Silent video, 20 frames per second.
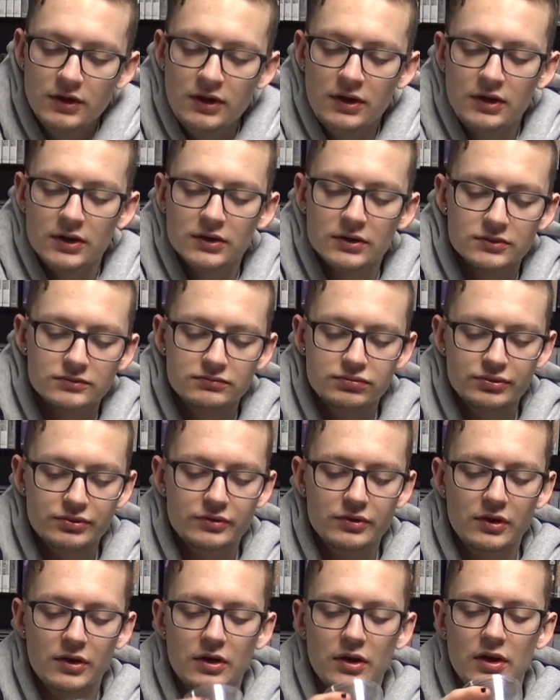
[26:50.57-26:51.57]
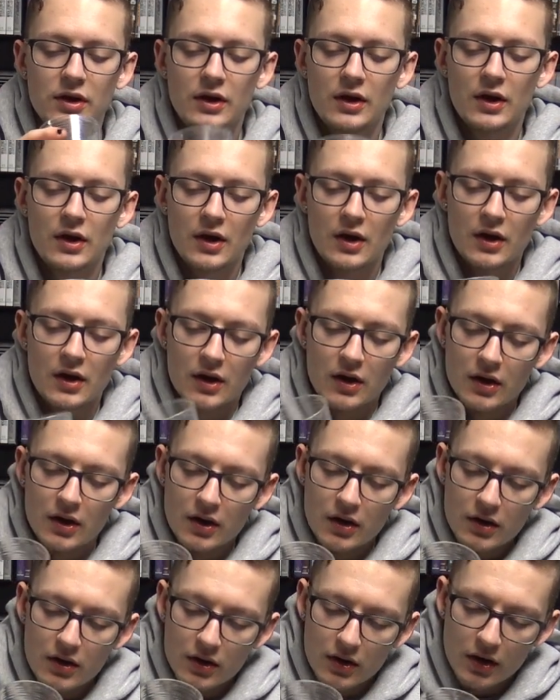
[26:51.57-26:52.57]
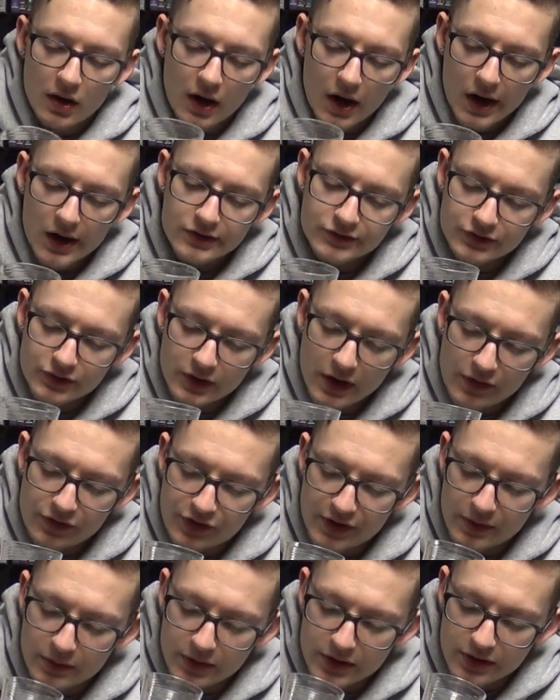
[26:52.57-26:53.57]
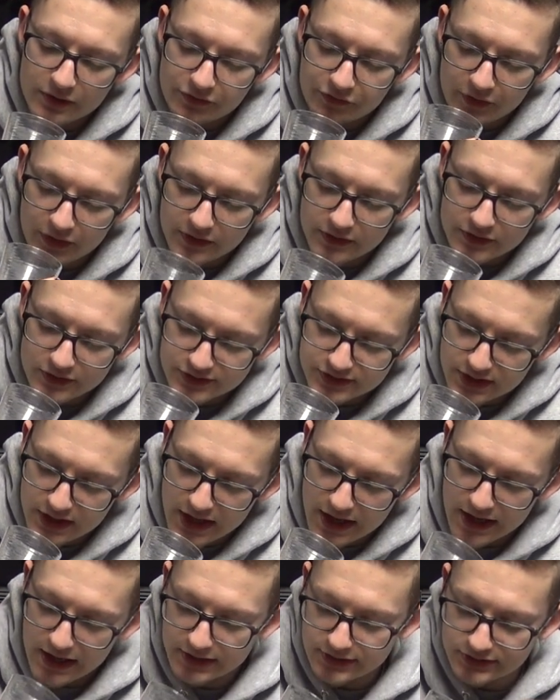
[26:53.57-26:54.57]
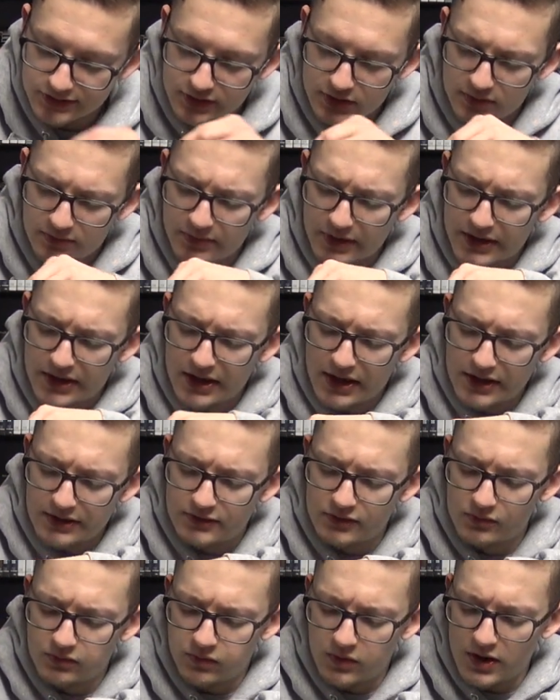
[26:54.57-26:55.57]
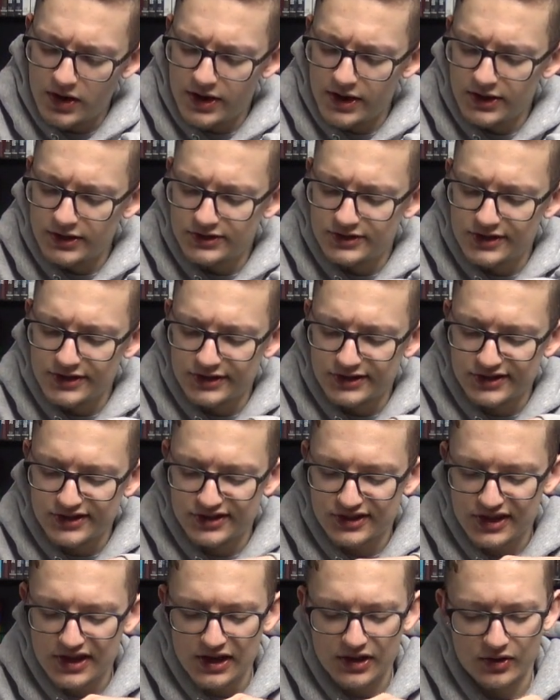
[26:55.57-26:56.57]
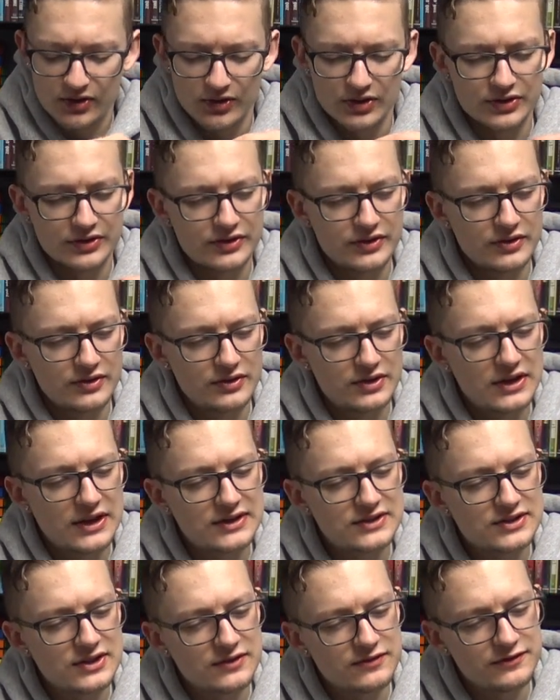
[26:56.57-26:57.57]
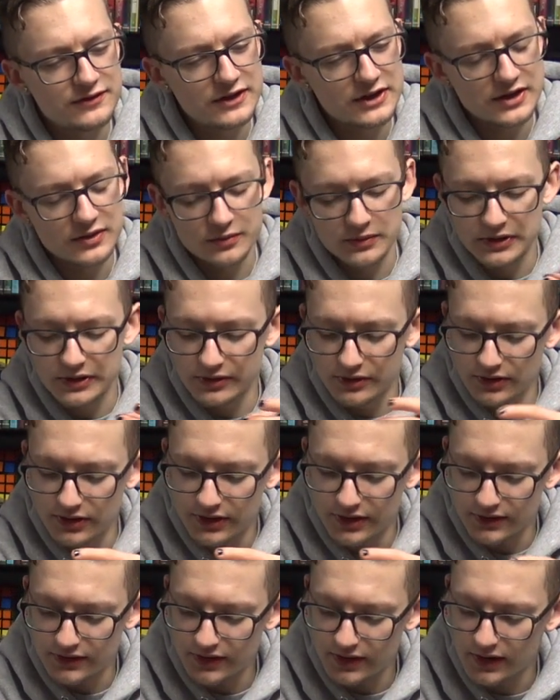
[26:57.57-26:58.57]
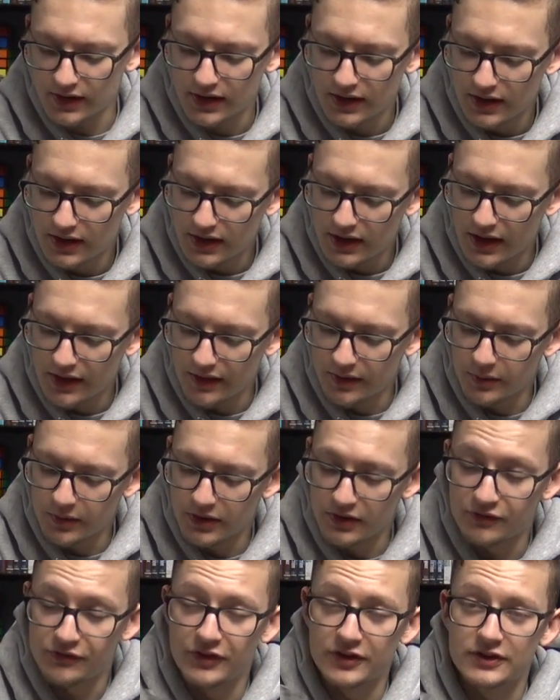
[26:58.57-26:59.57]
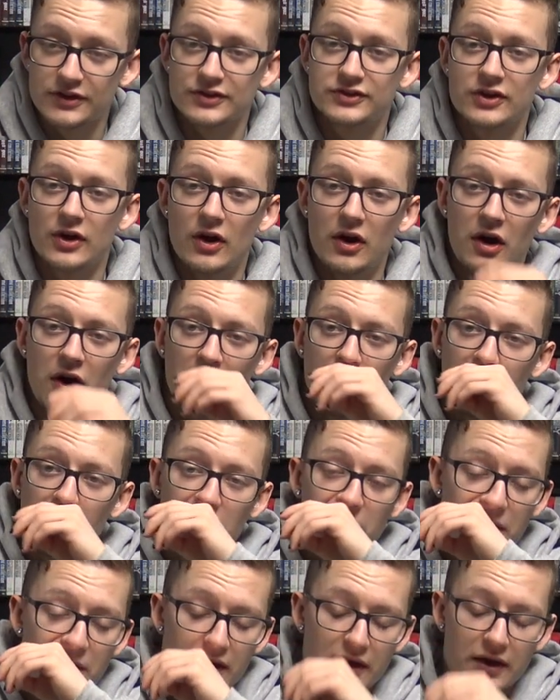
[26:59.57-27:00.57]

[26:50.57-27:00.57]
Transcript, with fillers: is Alright, dude, I think we can fit this last... Oh, my God, dude, what is this Skittle, dude? That's a fucking weird-looking thing. I think we can fit this all...